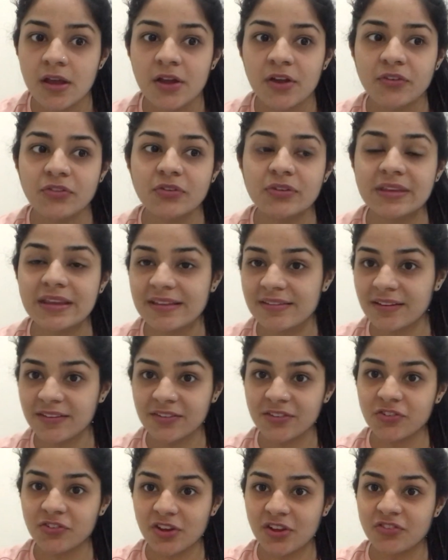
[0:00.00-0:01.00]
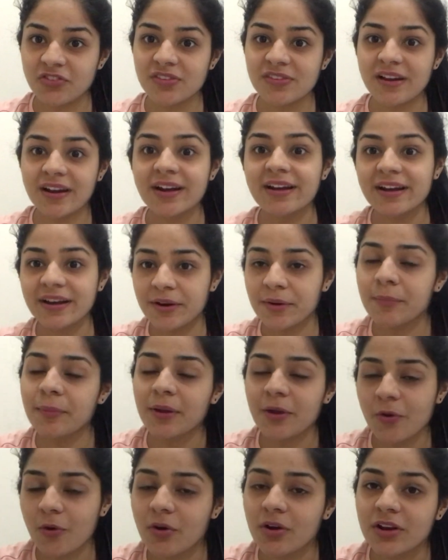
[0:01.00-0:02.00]
So these are the changes that I did in my
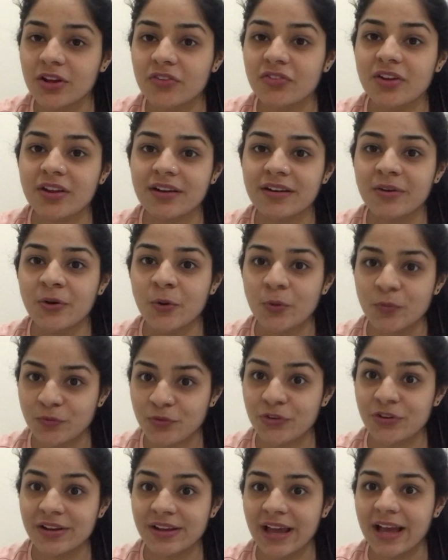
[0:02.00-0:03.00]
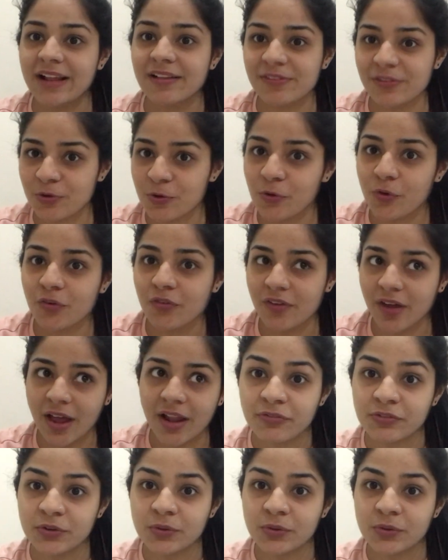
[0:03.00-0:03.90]
college, and hopefully I'll score well.